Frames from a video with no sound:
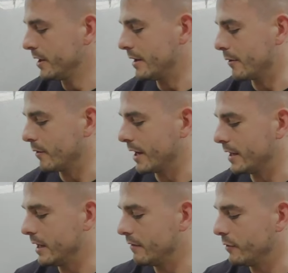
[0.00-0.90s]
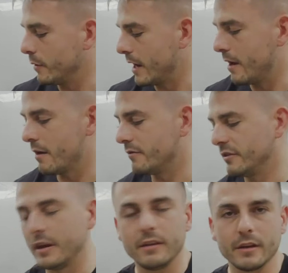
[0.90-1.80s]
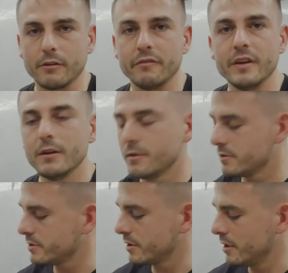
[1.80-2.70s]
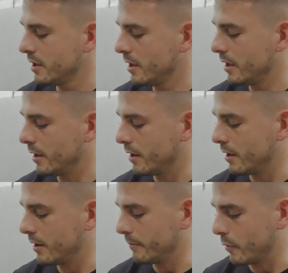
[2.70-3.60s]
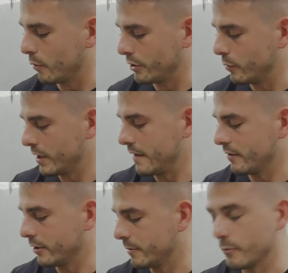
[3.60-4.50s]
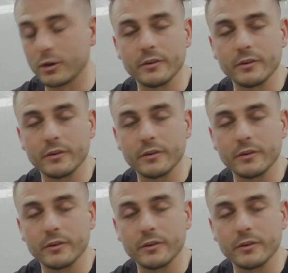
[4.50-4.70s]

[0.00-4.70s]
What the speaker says: Now granted, if you have, say, thicker fingers, or you want to have a little bit more